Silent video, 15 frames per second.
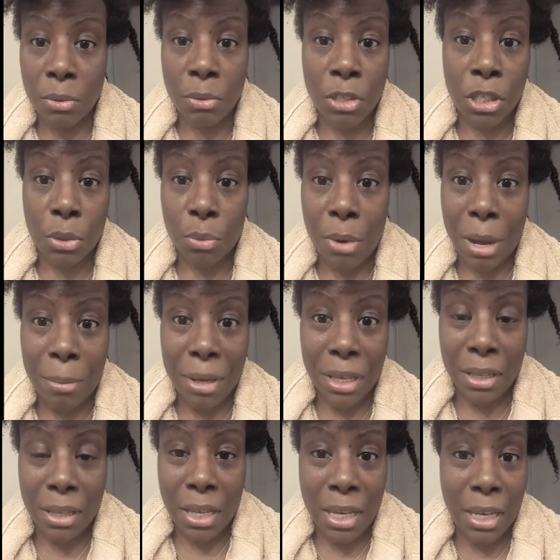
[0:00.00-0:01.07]
ceramic
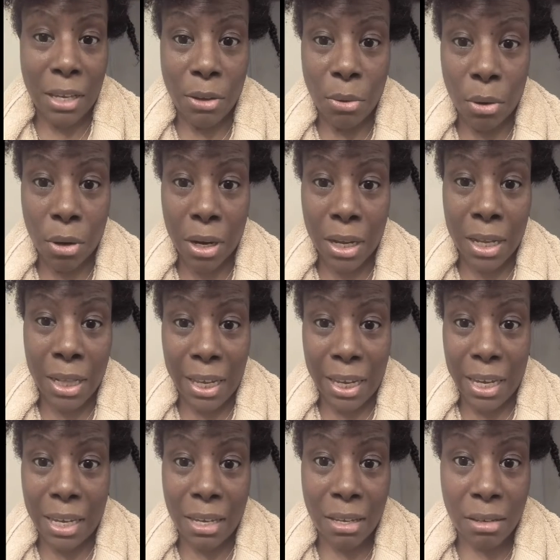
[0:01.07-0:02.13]
thing or
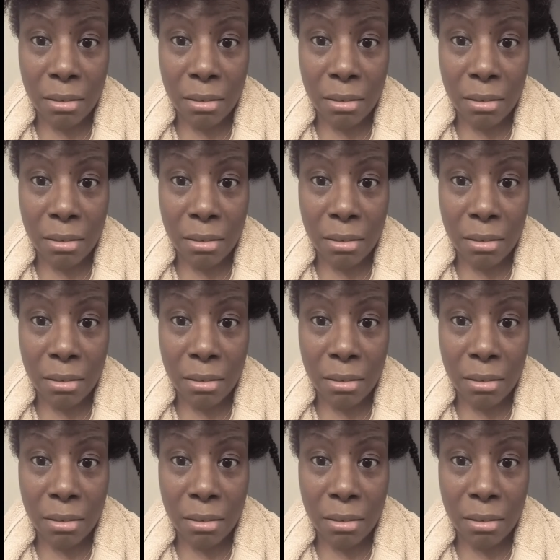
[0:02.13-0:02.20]
clay